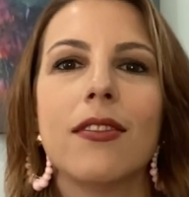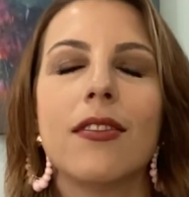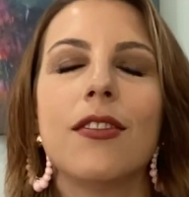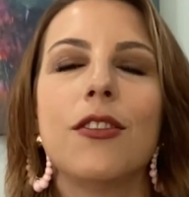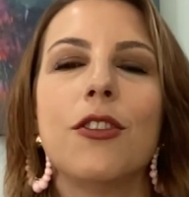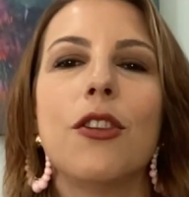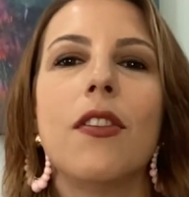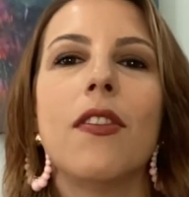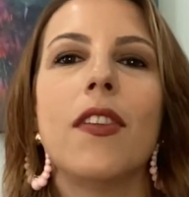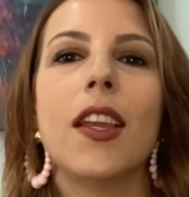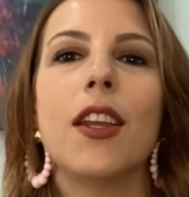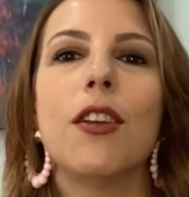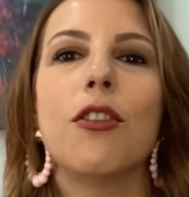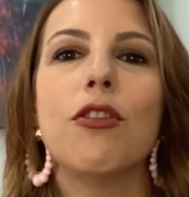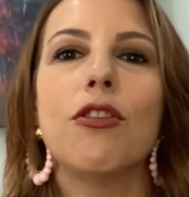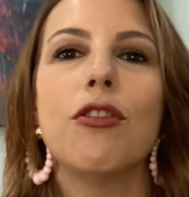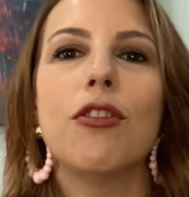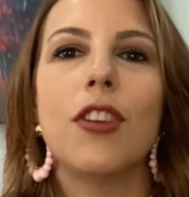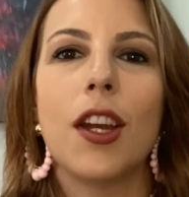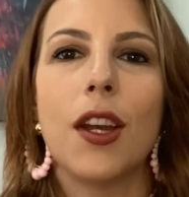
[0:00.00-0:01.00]
She's saying
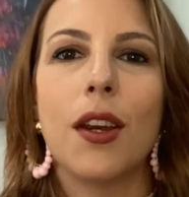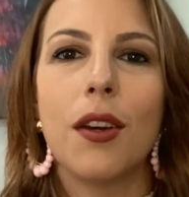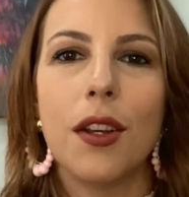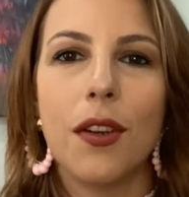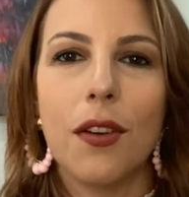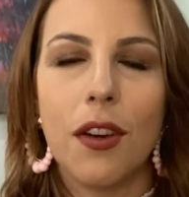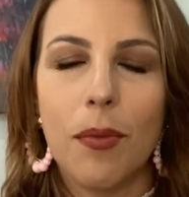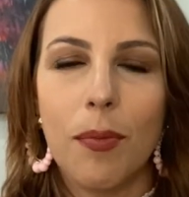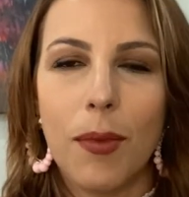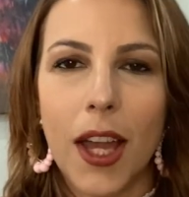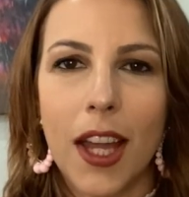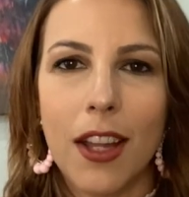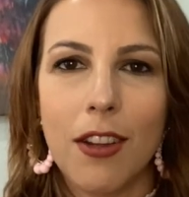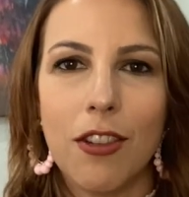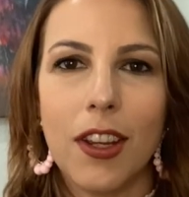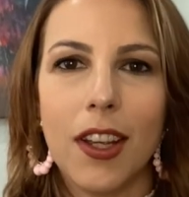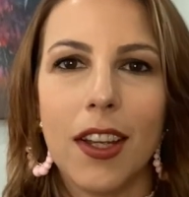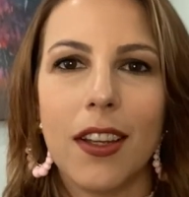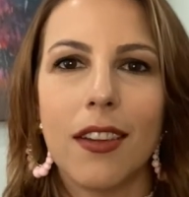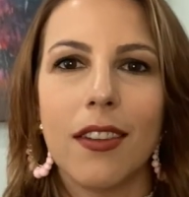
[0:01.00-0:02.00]
share your
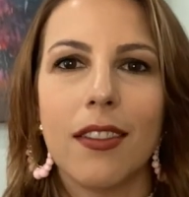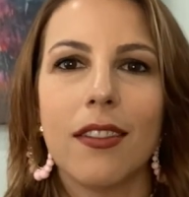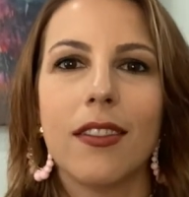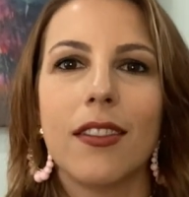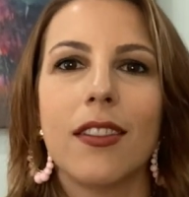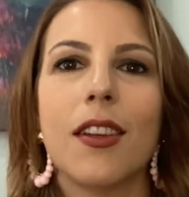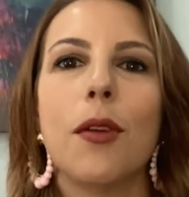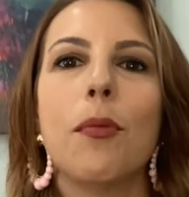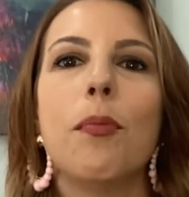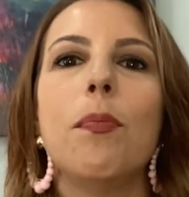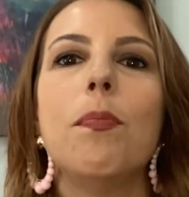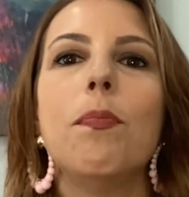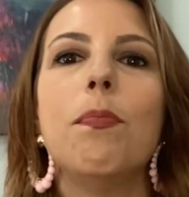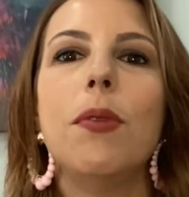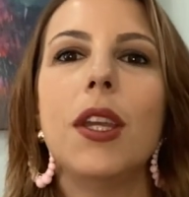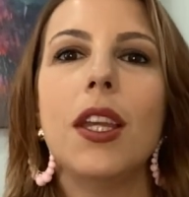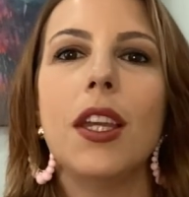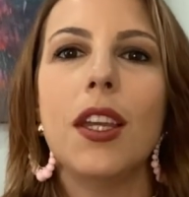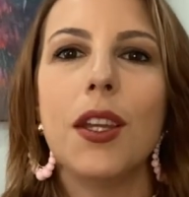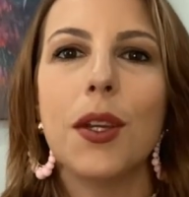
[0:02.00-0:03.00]
magic.
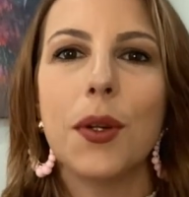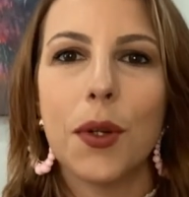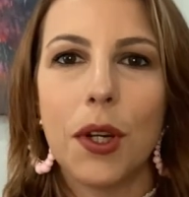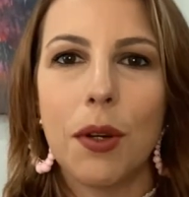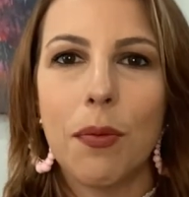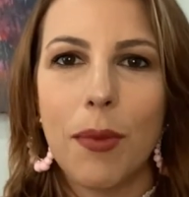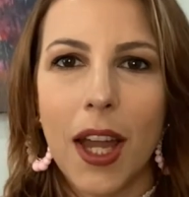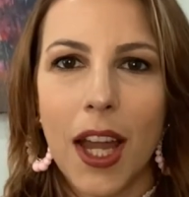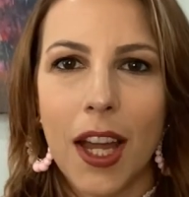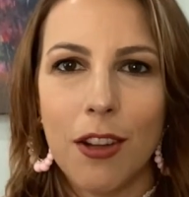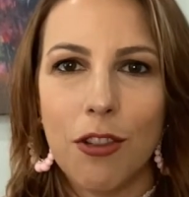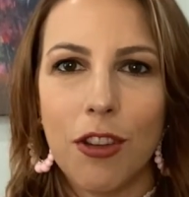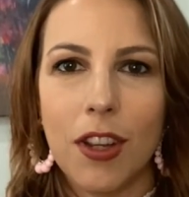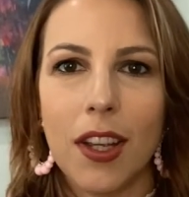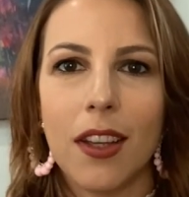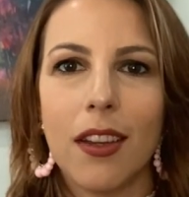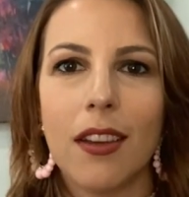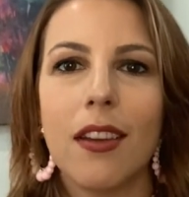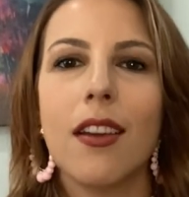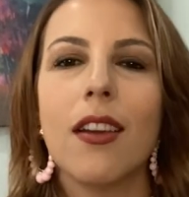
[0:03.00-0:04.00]
Be your
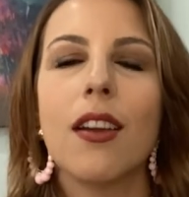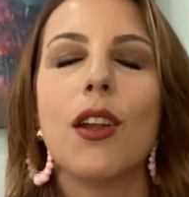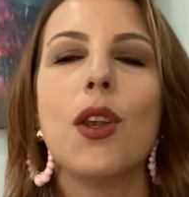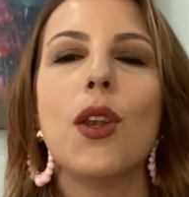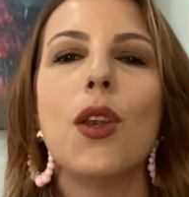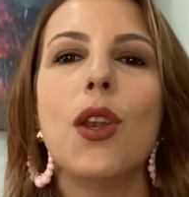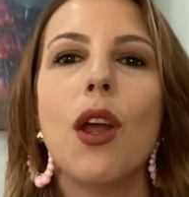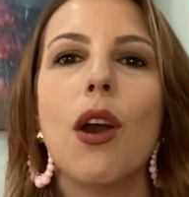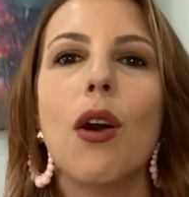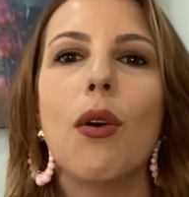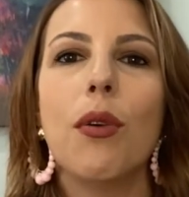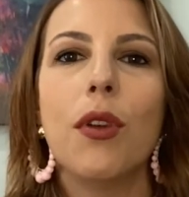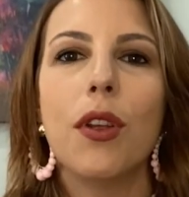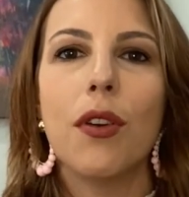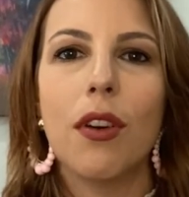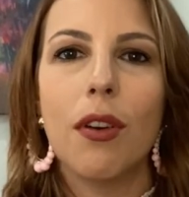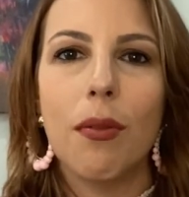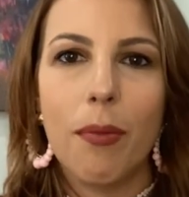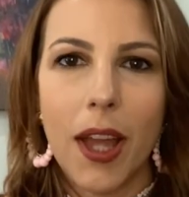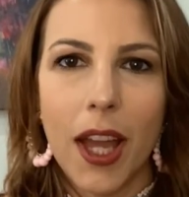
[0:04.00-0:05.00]
magic. Know
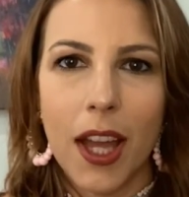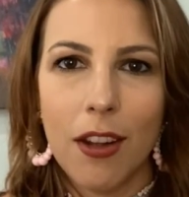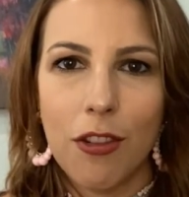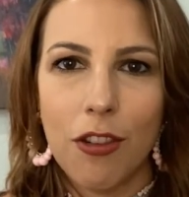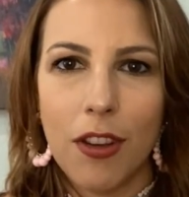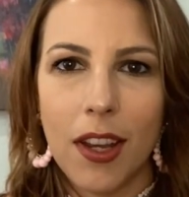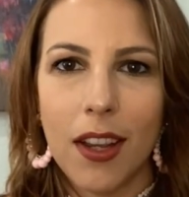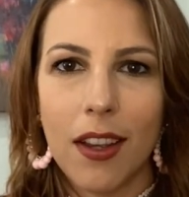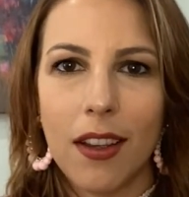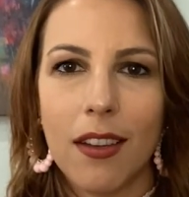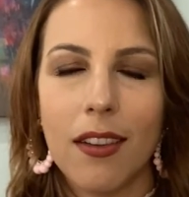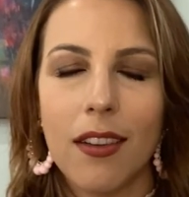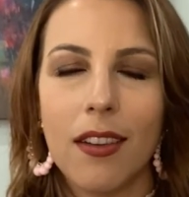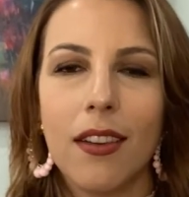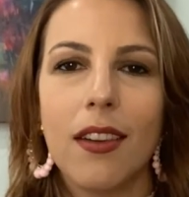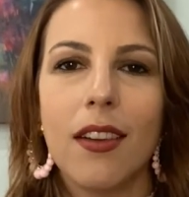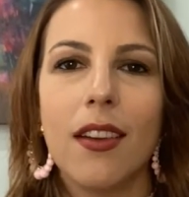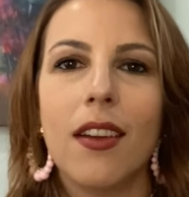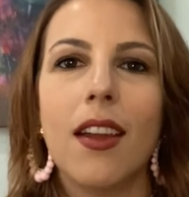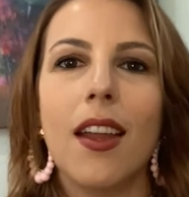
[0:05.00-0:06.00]
your magic.
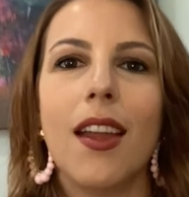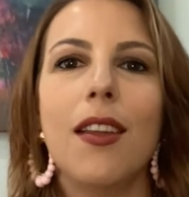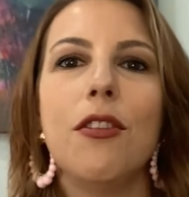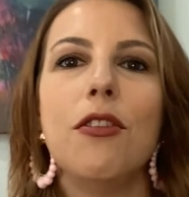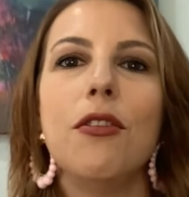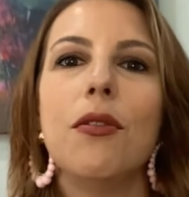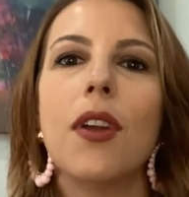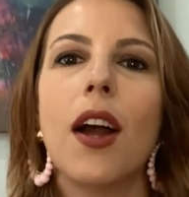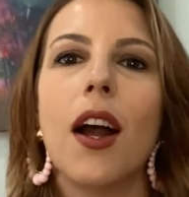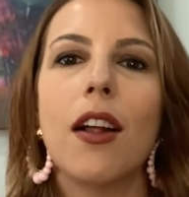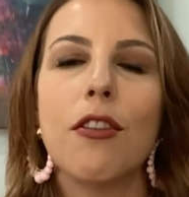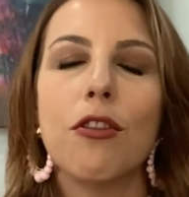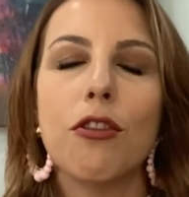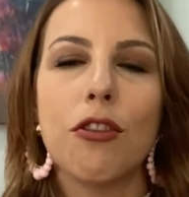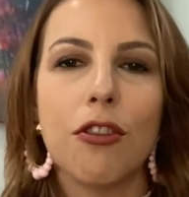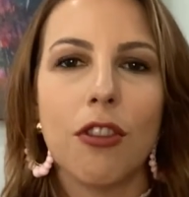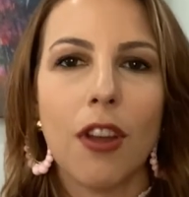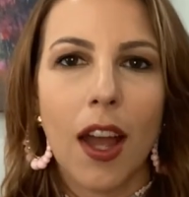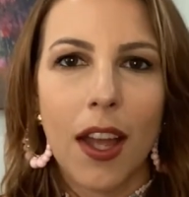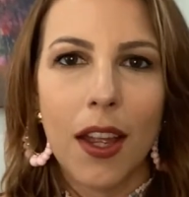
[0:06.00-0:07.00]
And do not
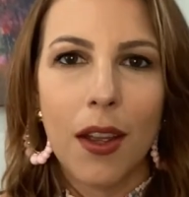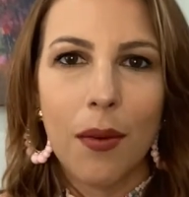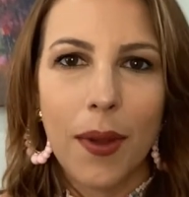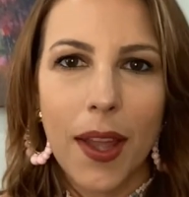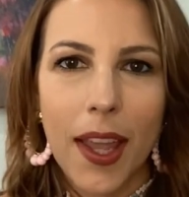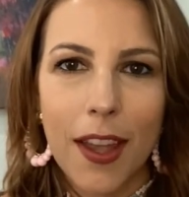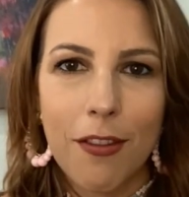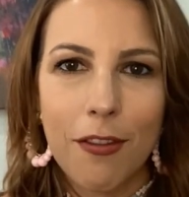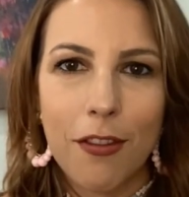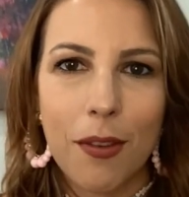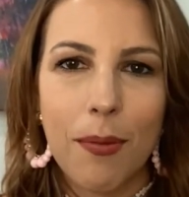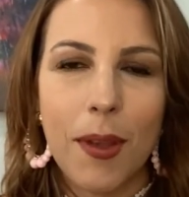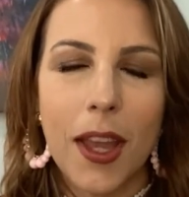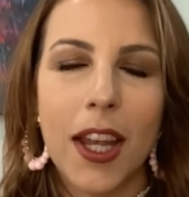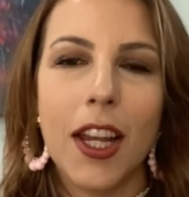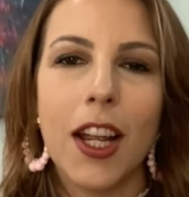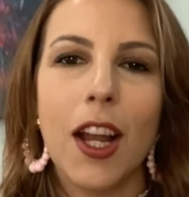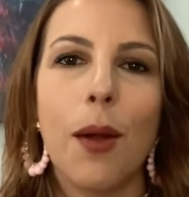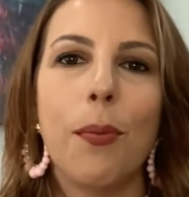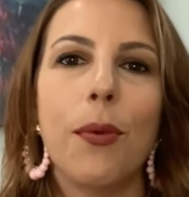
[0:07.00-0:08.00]
shy away from
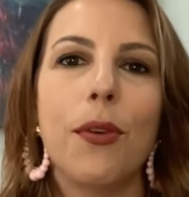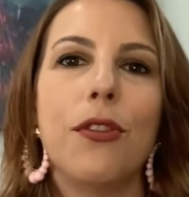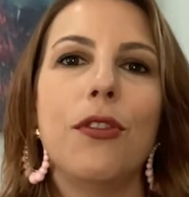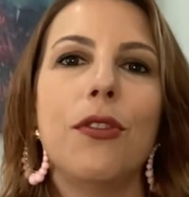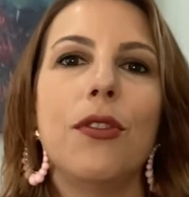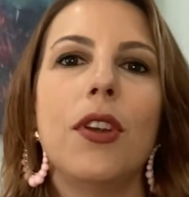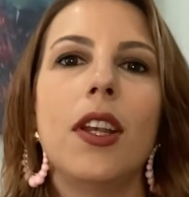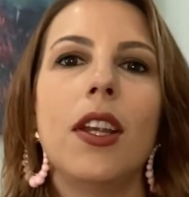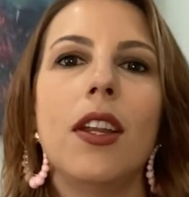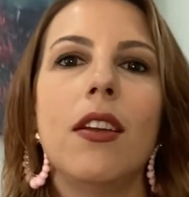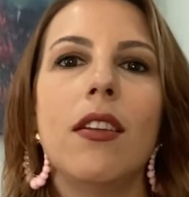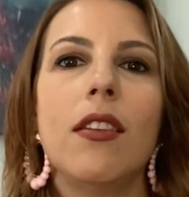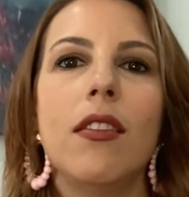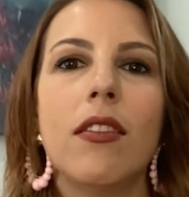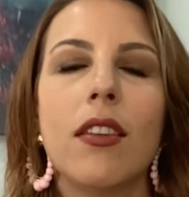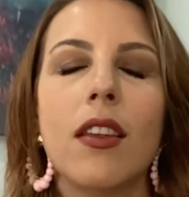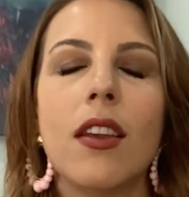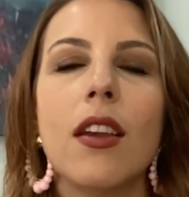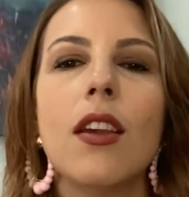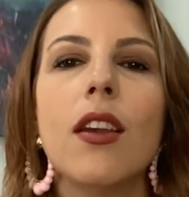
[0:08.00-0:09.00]
any
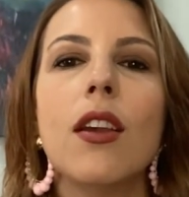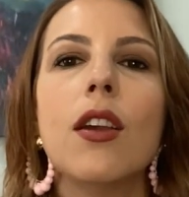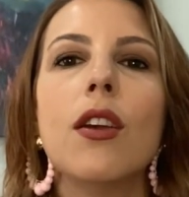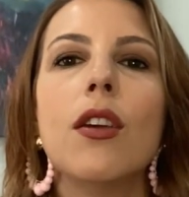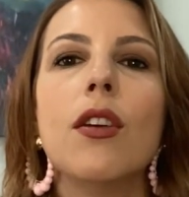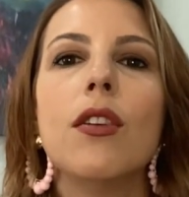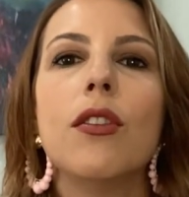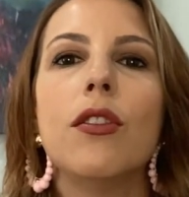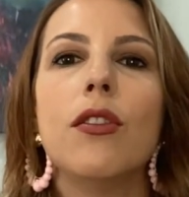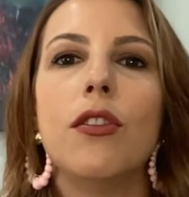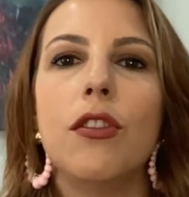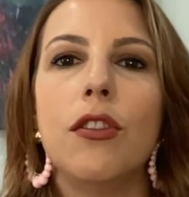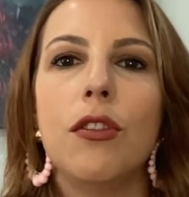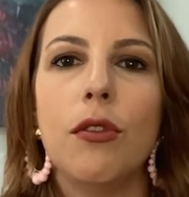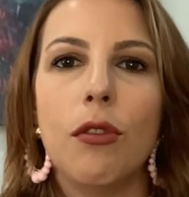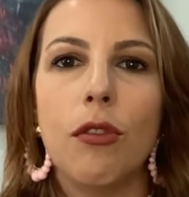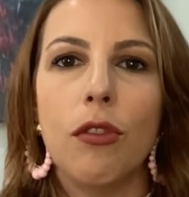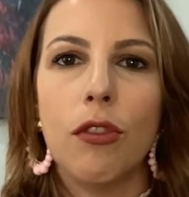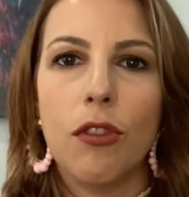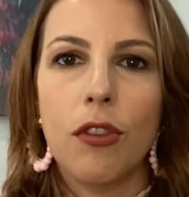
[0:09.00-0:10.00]
opportunities
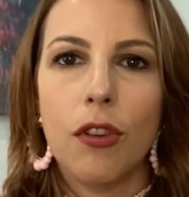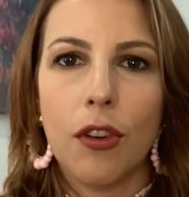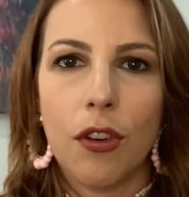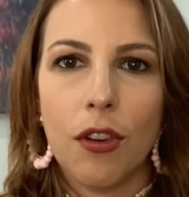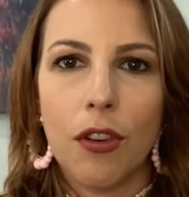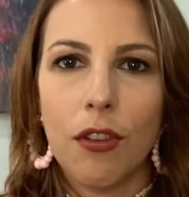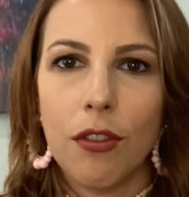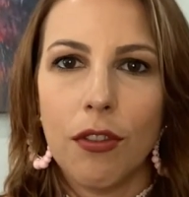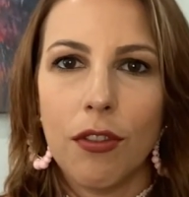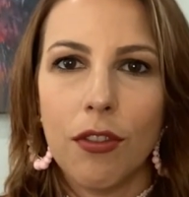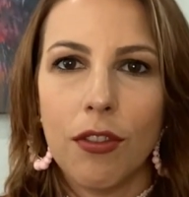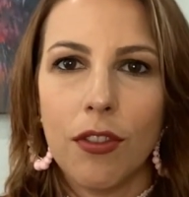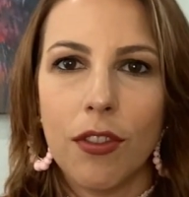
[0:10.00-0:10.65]
to serve